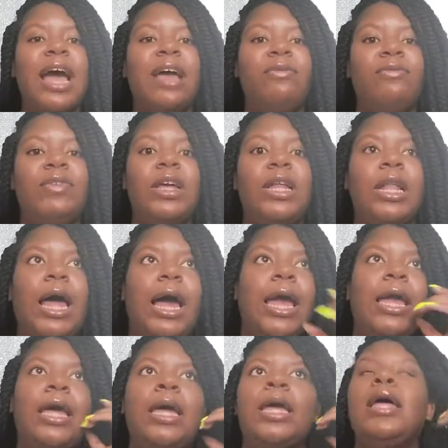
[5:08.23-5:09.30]
I feel
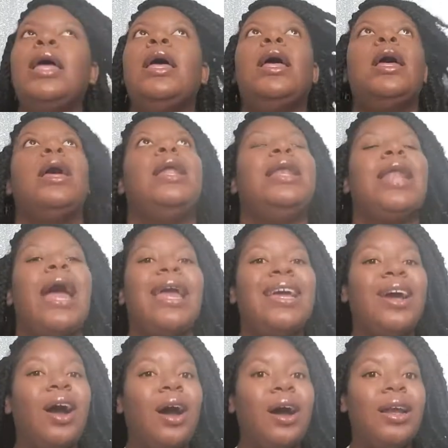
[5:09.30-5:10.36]
like
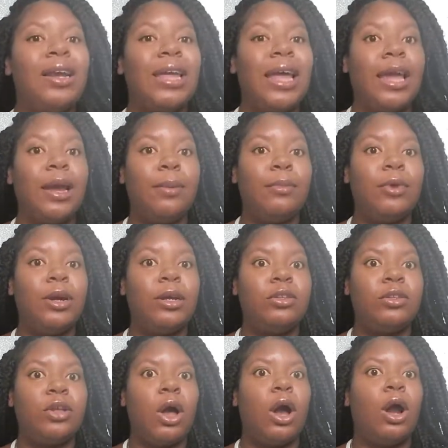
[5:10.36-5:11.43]
Nikon
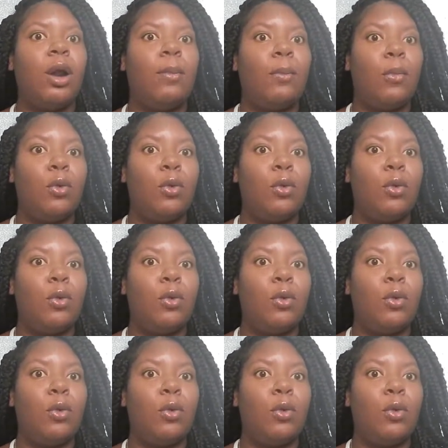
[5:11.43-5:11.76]
cameras are